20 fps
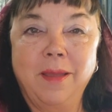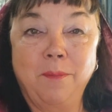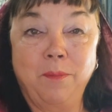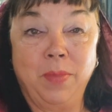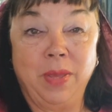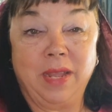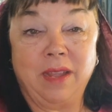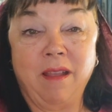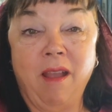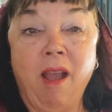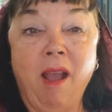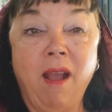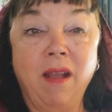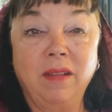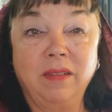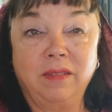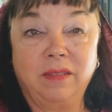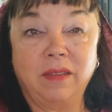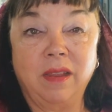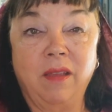
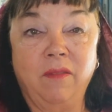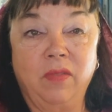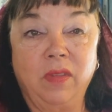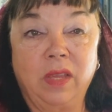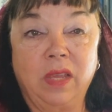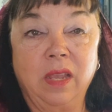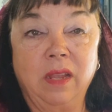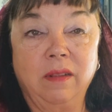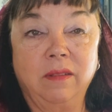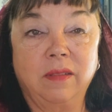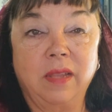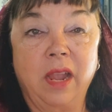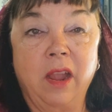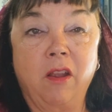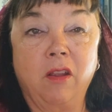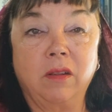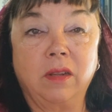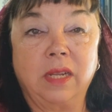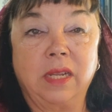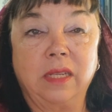Because of the king's
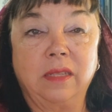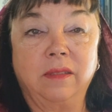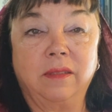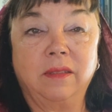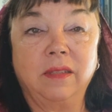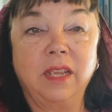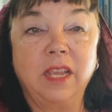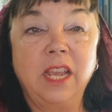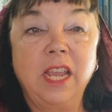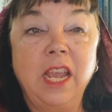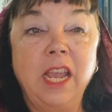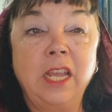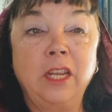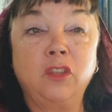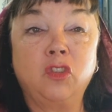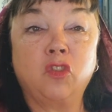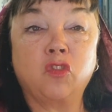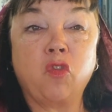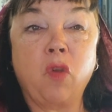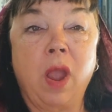arrogance in
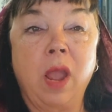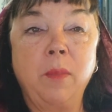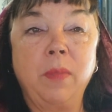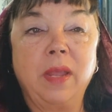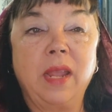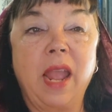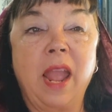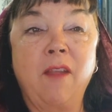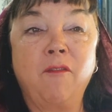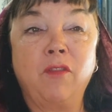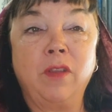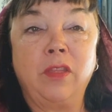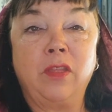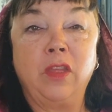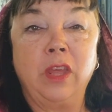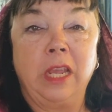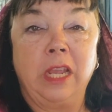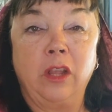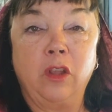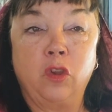ascribing
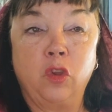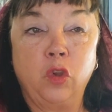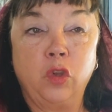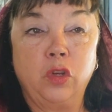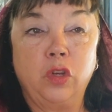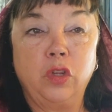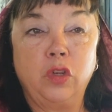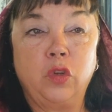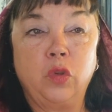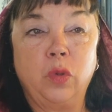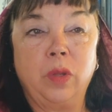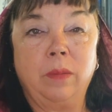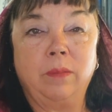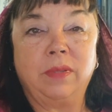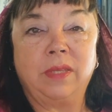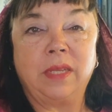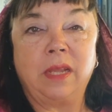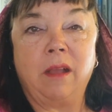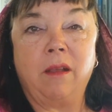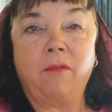everything good to
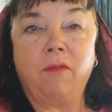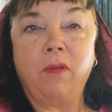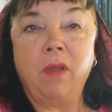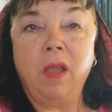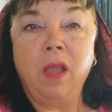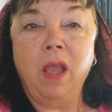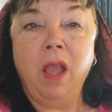himself,